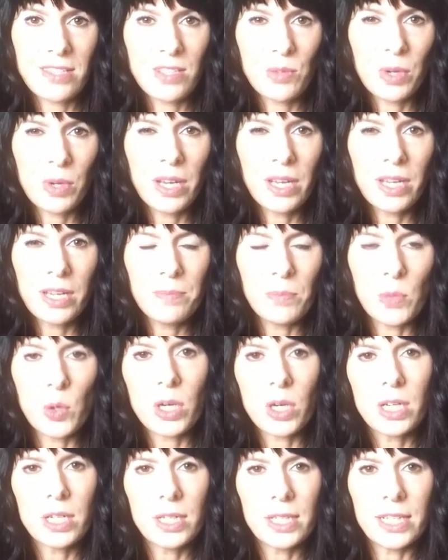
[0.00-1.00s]
So we're getting
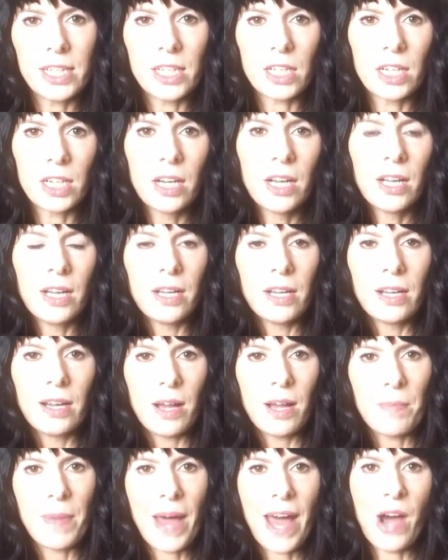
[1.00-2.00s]
more clear
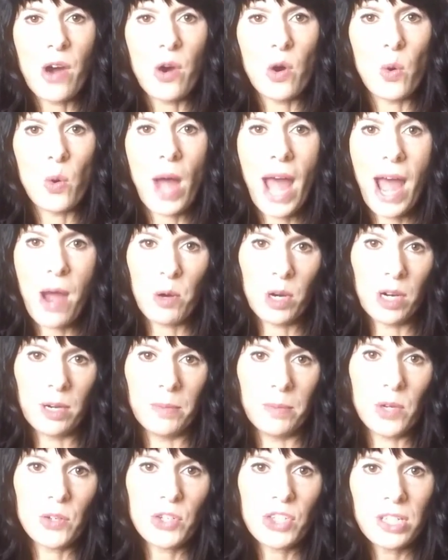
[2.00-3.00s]
about our
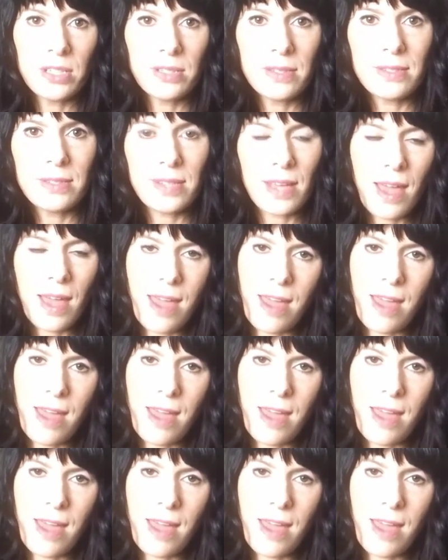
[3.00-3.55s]
emotions